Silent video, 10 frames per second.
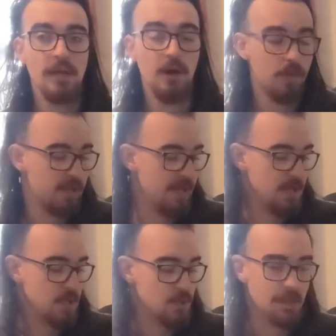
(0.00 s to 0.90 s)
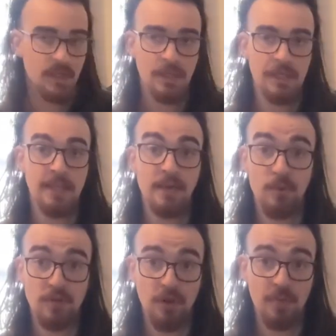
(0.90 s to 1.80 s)
on the E string, and then
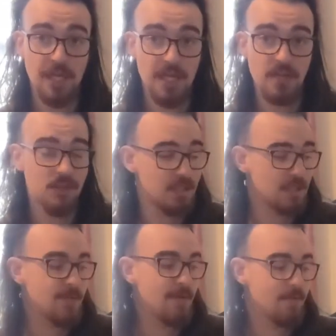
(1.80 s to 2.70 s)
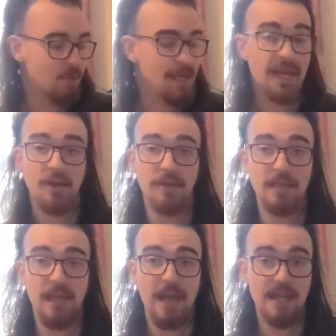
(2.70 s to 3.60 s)
we drop down and do 6-5-3 again on the
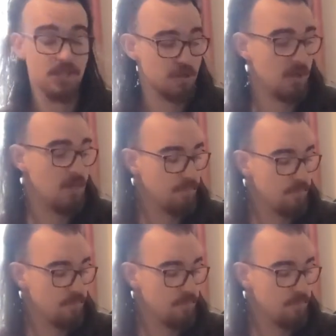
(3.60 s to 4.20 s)
A string,